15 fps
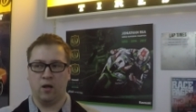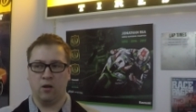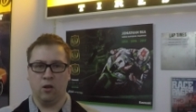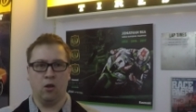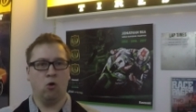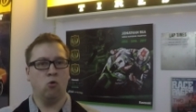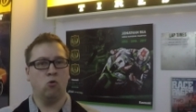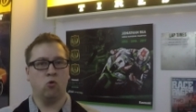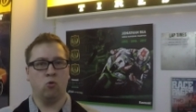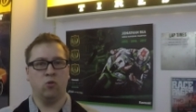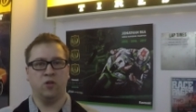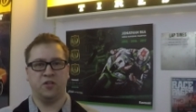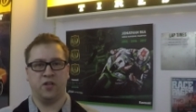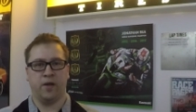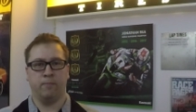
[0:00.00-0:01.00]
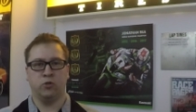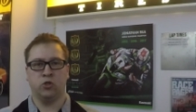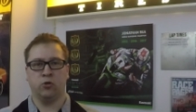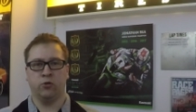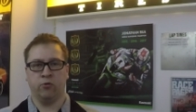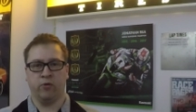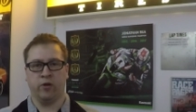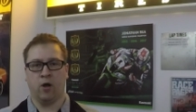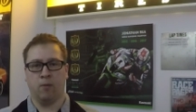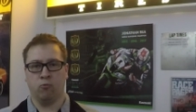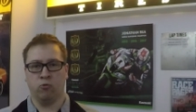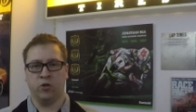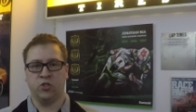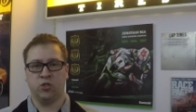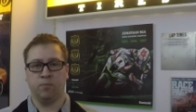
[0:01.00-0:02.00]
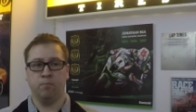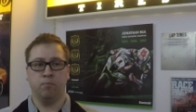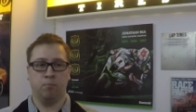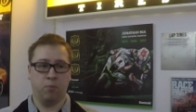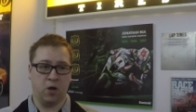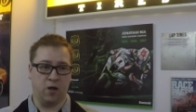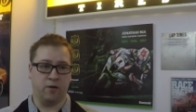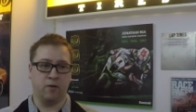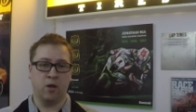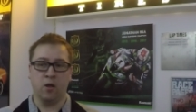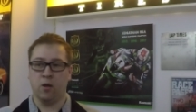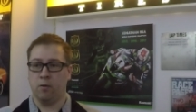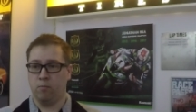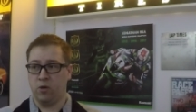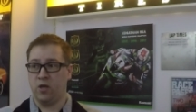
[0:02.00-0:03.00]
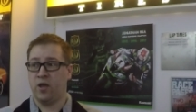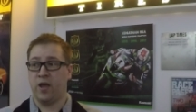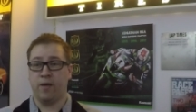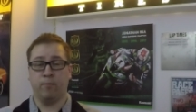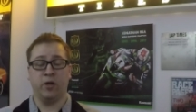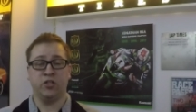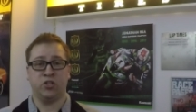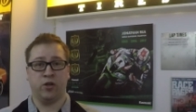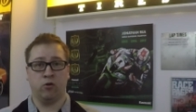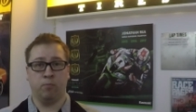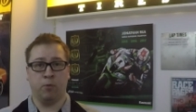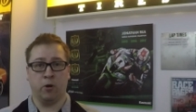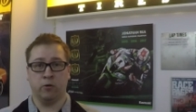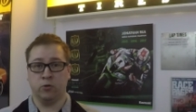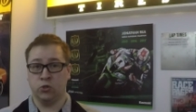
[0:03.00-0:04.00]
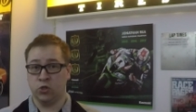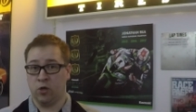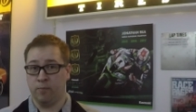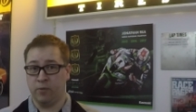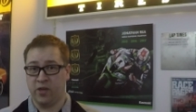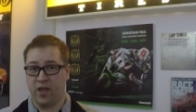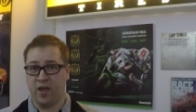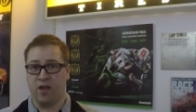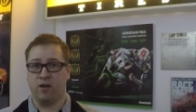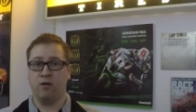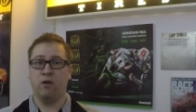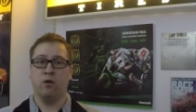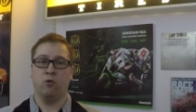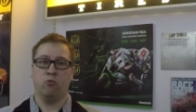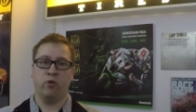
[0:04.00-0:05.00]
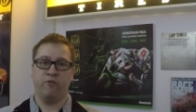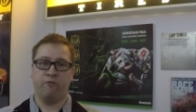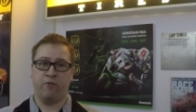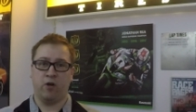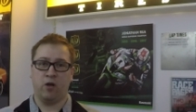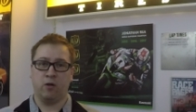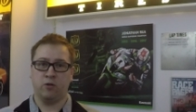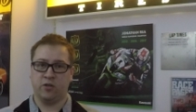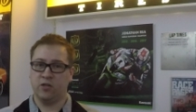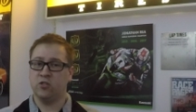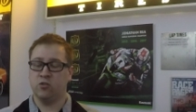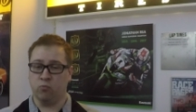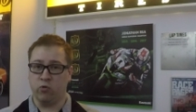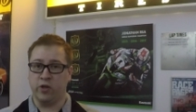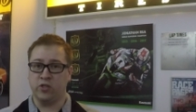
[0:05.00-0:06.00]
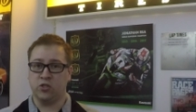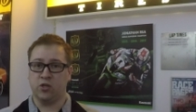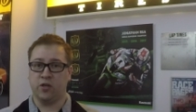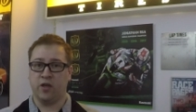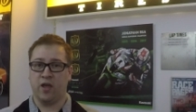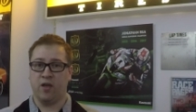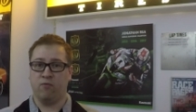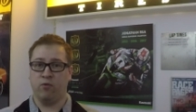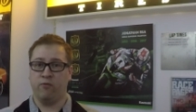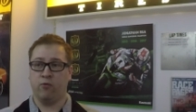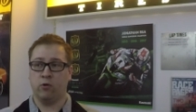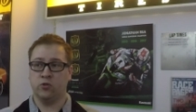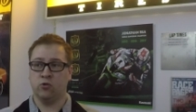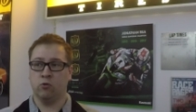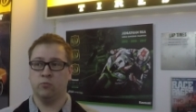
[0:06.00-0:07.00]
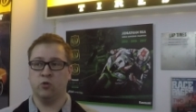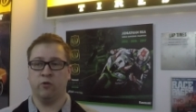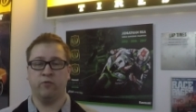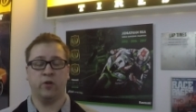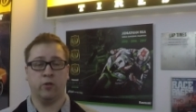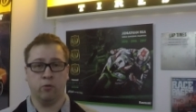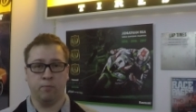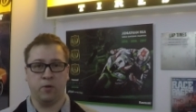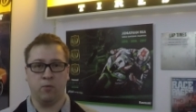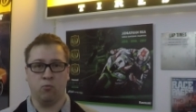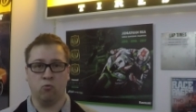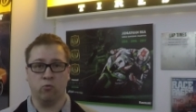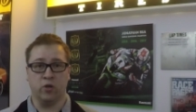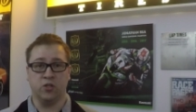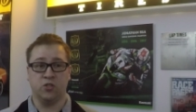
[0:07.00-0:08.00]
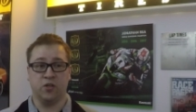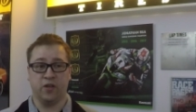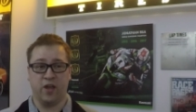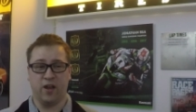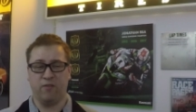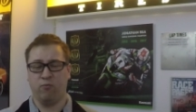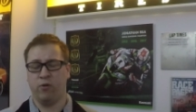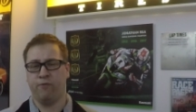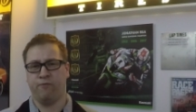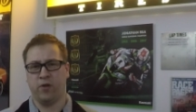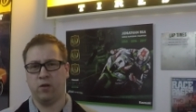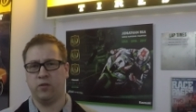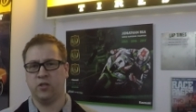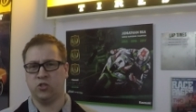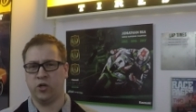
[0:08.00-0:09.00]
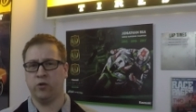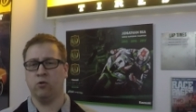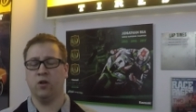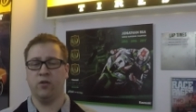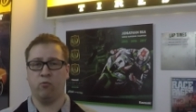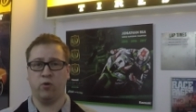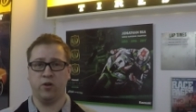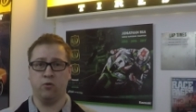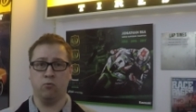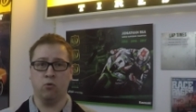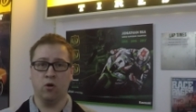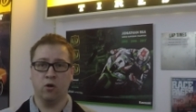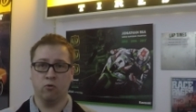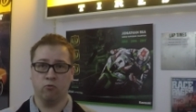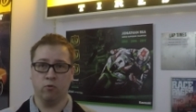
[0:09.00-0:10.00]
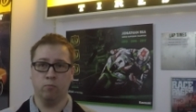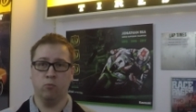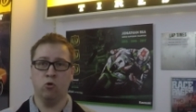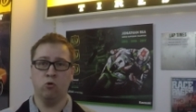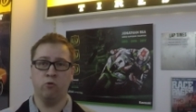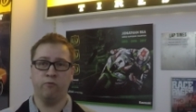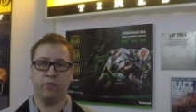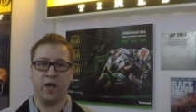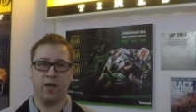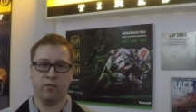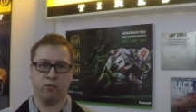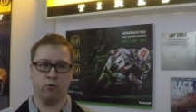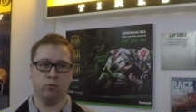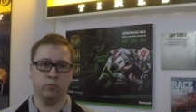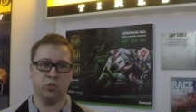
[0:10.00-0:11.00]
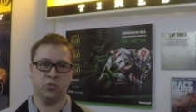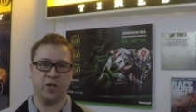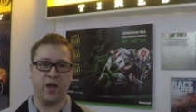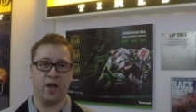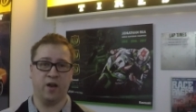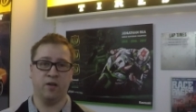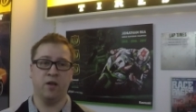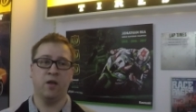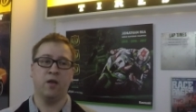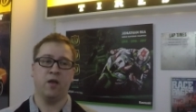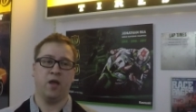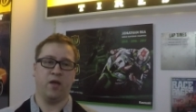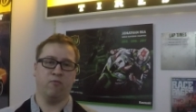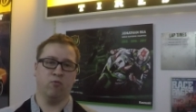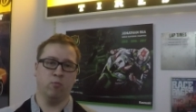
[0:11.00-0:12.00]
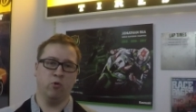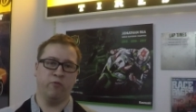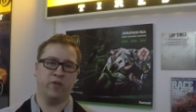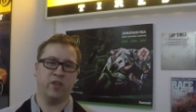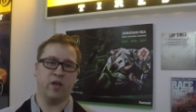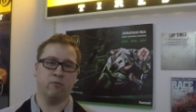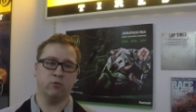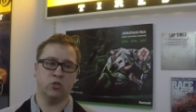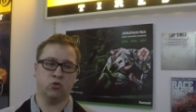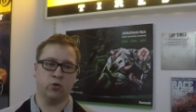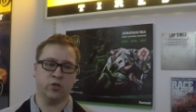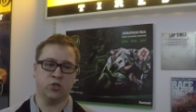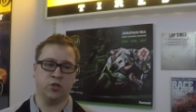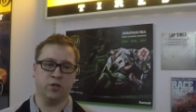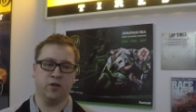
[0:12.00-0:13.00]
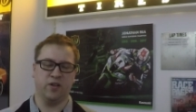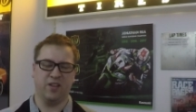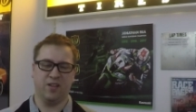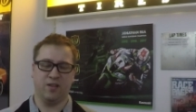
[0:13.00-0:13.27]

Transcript: Low coolant temperature during operation, but me and my channel partner Sean McCann, we've uh, done some racing and we've also observed other people racing and we found that generally when you remove that thermostat and removing that restriction,